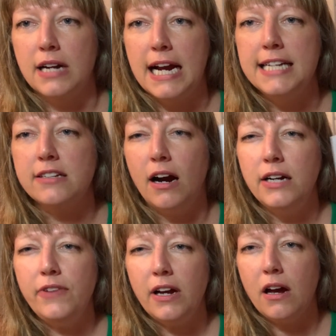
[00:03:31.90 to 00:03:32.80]
it's kind
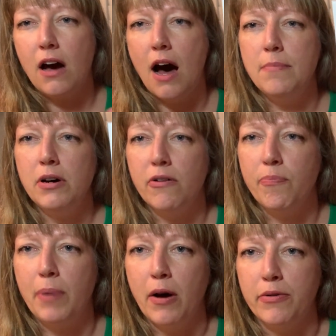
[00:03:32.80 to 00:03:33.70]
of like a combo of
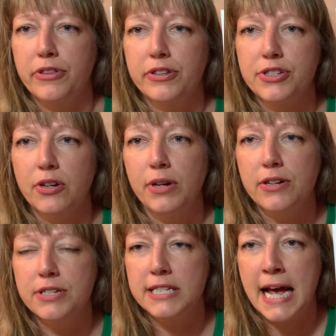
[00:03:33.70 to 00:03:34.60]
both. So
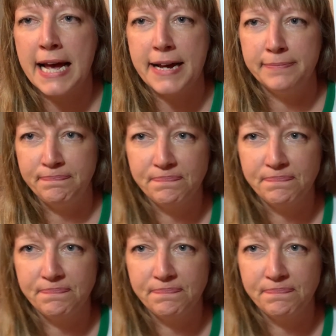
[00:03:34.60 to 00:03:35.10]
it'll say,